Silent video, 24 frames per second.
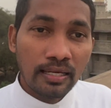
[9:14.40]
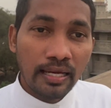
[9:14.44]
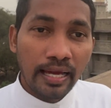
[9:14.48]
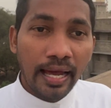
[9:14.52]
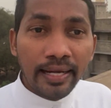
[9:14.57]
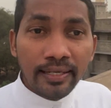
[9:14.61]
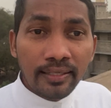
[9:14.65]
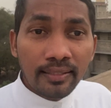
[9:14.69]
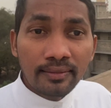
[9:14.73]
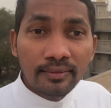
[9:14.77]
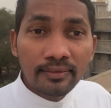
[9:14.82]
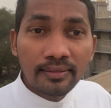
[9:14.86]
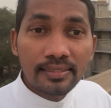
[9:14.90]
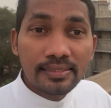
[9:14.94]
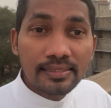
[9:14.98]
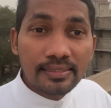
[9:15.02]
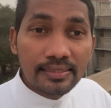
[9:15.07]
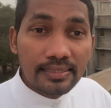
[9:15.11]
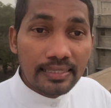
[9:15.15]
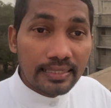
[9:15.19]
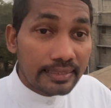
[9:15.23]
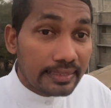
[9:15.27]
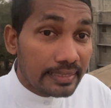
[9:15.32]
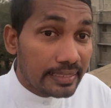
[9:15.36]
And in
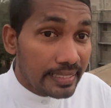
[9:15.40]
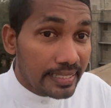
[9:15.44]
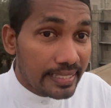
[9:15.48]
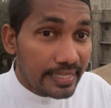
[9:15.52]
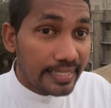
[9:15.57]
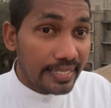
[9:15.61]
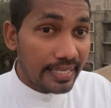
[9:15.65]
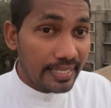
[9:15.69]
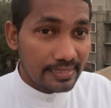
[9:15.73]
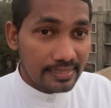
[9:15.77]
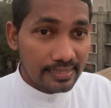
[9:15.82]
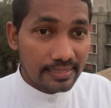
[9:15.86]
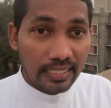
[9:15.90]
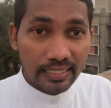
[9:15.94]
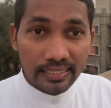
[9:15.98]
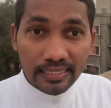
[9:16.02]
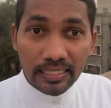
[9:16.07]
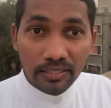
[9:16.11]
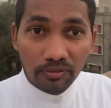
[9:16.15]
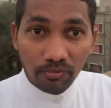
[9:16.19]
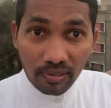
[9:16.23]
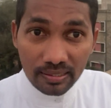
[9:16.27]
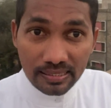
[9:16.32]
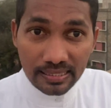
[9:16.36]
these 3 days that
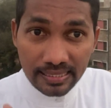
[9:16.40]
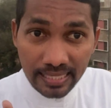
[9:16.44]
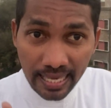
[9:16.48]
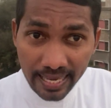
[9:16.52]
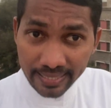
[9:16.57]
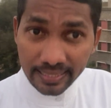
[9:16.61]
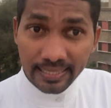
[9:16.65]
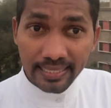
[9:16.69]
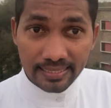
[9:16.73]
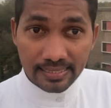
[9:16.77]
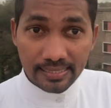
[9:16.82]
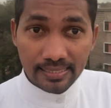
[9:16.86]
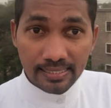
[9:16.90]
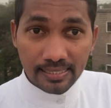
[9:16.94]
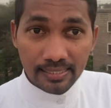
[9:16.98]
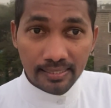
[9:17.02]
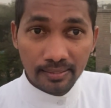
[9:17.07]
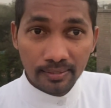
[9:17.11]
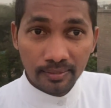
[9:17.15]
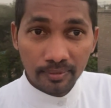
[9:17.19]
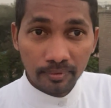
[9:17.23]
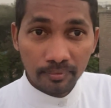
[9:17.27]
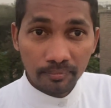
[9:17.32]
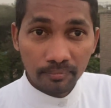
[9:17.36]
he was silent,
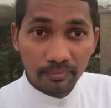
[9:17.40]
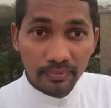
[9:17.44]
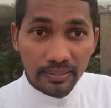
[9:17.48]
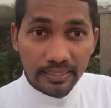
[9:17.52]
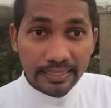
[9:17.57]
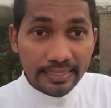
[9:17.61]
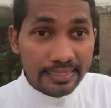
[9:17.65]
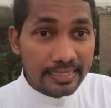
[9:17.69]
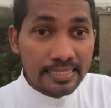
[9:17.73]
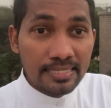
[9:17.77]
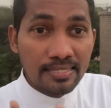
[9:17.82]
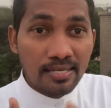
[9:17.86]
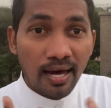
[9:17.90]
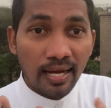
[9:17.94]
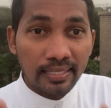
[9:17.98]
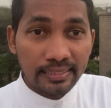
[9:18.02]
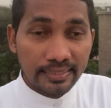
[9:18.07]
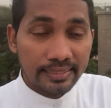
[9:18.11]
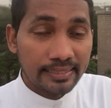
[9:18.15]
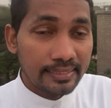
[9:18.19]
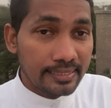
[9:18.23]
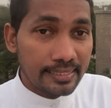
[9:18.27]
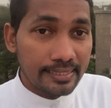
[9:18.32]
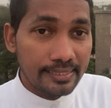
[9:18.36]
he did not
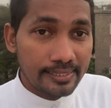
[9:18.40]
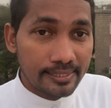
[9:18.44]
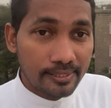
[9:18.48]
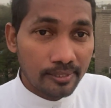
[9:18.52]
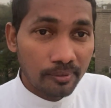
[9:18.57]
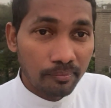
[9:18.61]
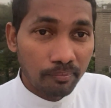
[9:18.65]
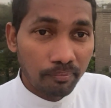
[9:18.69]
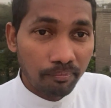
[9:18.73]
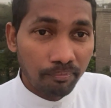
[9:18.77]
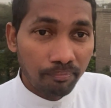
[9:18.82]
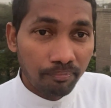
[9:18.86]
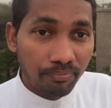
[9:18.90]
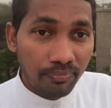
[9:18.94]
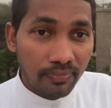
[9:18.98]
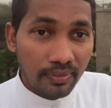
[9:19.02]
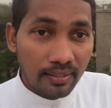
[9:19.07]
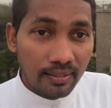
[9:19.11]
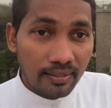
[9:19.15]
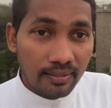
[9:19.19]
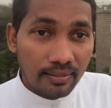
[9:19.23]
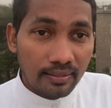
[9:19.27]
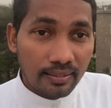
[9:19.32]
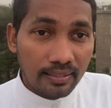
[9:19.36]
eat,
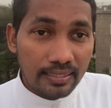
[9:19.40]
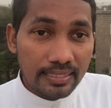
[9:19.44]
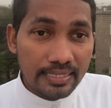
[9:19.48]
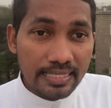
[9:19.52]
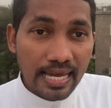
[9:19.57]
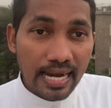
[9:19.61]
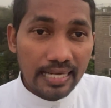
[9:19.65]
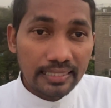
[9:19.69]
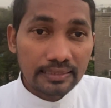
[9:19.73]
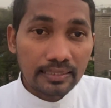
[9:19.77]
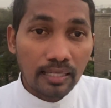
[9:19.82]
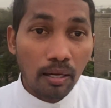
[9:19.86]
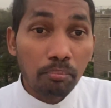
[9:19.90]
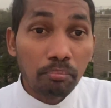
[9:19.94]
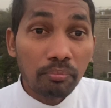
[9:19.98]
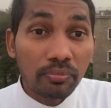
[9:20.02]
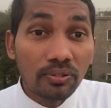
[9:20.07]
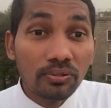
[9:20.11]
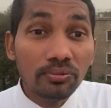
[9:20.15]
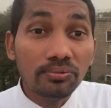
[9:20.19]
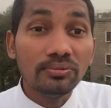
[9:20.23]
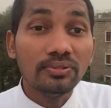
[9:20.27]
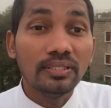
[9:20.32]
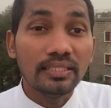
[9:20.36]
he had
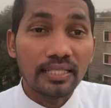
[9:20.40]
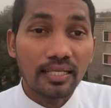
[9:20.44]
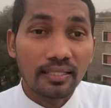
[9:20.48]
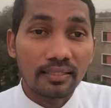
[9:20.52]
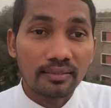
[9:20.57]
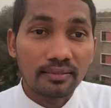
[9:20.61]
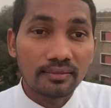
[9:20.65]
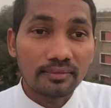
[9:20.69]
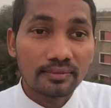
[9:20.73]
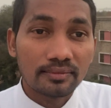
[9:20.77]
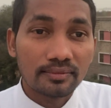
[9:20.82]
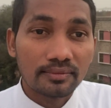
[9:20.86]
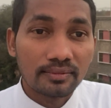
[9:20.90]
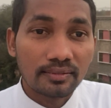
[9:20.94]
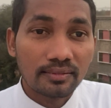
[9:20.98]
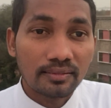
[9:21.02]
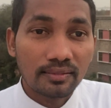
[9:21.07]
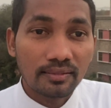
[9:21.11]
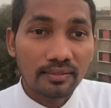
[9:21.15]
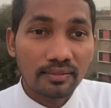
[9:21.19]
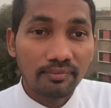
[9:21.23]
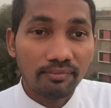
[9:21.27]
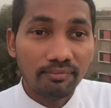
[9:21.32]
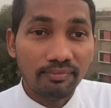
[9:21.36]
communion
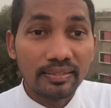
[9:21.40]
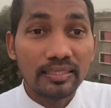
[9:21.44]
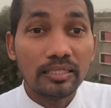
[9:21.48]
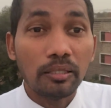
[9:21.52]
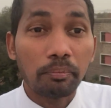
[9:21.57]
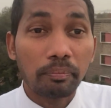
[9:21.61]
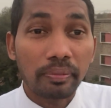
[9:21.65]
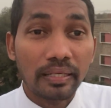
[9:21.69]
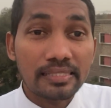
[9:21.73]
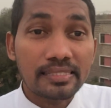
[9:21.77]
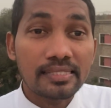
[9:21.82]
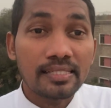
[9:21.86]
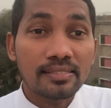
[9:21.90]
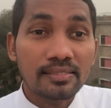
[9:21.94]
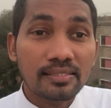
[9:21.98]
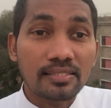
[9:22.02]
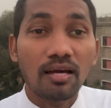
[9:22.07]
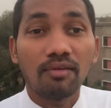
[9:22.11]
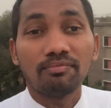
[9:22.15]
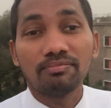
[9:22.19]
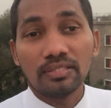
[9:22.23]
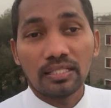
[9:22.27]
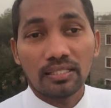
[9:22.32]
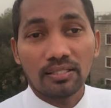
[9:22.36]
with the presence
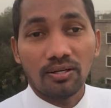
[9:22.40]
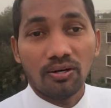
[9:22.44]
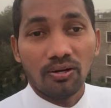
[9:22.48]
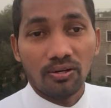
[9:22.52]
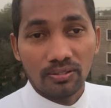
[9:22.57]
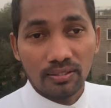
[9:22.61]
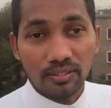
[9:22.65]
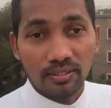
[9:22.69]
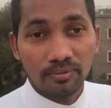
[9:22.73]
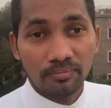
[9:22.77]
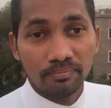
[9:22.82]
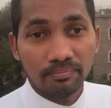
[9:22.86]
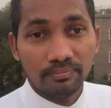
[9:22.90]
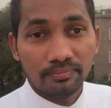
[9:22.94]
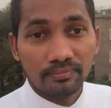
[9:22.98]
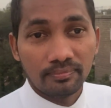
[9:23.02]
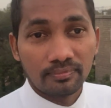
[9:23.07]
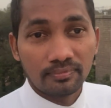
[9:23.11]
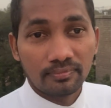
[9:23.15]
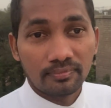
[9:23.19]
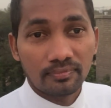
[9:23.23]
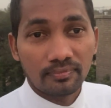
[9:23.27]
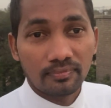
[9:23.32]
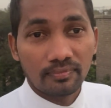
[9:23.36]
of the Lord.
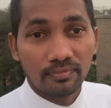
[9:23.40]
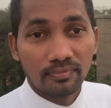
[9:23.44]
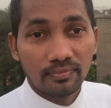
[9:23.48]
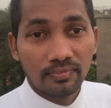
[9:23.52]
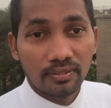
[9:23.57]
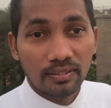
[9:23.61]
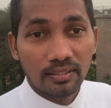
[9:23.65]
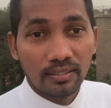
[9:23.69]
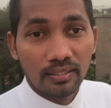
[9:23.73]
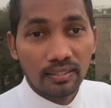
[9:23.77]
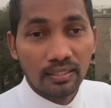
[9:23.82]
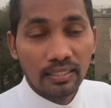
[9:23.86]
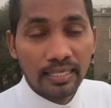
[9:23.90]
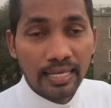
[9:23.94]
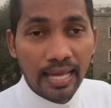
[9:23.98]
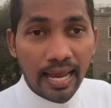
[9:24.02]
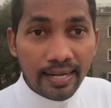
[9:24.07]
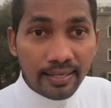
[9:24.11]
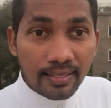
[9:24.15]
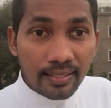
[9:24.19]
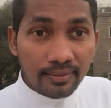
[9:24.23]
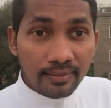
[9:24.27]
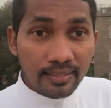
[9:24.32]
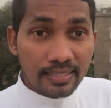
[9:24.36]

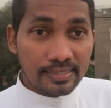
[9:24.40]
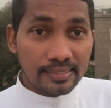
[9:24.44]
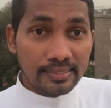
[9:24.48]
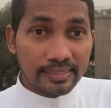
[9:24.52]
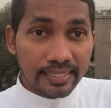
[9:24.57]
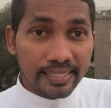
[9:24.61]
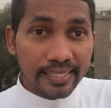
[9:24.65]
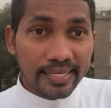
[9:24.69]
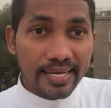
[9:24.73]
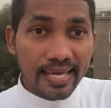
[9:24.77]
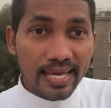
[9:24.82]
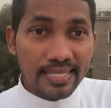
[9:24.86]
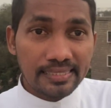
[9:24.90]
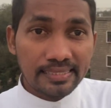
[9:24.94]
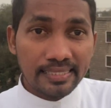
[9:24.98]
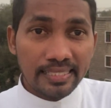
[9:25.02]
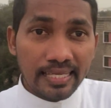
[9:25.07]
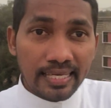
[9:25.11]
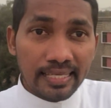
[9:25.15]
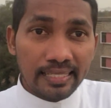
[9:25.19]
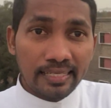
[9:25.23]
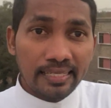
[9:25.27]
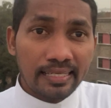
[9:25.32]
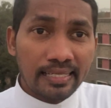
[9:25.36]
And in these 3 days
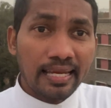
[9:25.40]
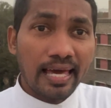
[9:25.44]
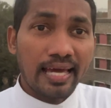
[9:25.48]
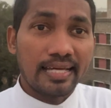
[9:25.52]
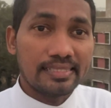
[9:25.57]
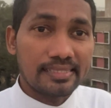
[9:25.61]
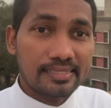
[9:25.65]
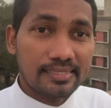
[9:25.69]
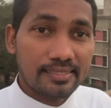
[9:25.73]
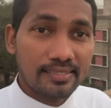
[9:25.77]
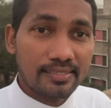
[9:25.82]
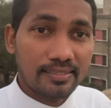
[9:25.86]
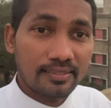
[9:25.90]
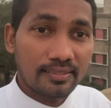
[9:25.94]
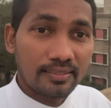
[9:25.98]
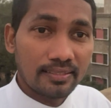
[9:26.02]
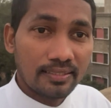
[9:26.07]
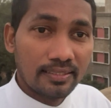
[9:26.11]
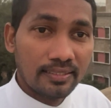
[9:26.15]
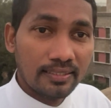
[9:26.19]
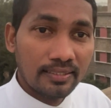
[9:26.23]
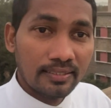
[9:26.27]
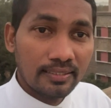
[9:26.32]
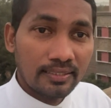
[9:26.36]
he realized
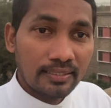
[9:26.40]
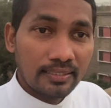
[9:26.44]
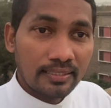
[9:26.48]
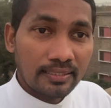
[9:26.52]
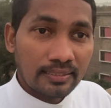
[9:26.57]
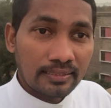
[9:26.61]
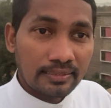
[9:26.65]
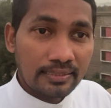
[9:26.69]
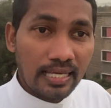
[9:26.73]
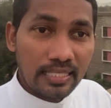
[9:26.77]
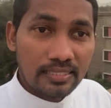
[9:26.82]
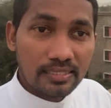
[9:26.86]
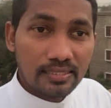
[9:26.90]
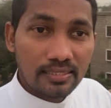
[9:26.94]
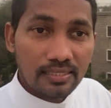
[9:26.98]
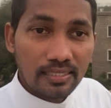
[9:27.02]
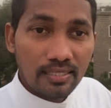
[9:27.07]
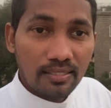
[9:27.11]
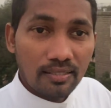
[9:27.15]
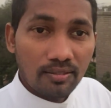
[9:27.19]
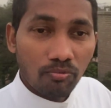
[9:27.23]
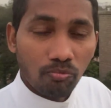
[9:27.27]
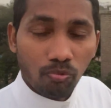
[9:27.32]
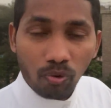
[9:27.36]
that
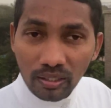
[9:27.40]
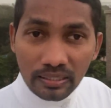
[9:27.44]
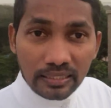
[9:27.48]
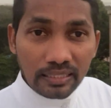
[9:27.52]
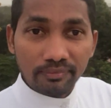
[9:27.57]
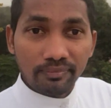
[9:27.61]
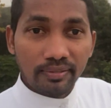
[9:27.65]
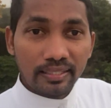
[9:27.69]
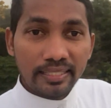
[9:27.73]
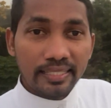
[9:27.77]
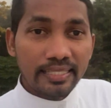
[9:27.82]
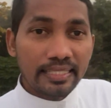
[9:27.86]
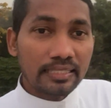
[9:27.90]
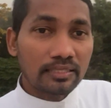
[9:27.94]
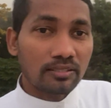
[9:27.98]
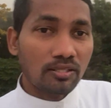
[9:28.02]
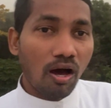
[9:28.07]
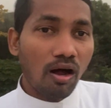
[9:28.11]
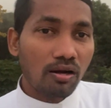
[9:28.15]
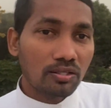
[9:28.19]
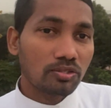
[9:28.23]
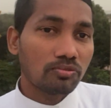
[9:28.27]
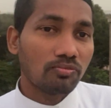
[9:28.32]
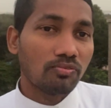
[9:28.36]
whatever he
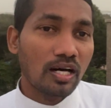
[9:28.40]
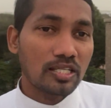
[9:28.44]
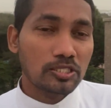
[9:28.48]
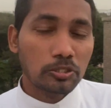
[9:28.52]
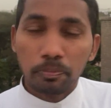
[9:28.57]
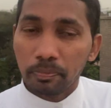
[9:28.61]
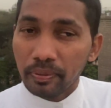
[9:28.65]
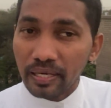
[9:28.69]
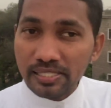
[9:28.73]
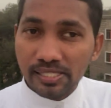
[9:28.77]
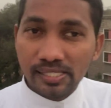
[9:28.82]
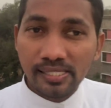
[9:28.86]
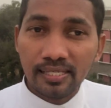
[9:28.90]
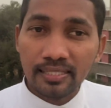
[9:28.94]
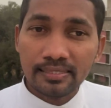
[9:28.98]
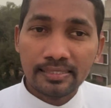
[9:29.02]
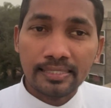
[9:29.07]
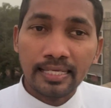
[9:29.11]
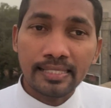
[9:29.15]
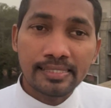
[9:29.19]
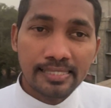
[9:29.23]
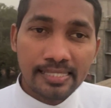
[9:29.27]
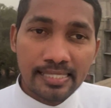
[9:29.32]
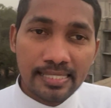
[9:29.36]
thought was precious
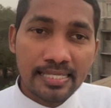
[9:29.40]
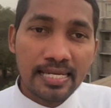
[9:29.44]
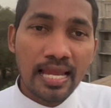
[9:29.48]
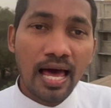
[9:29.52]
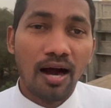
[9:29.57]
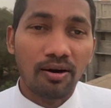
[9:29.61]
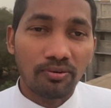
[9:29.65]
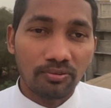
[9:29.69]
until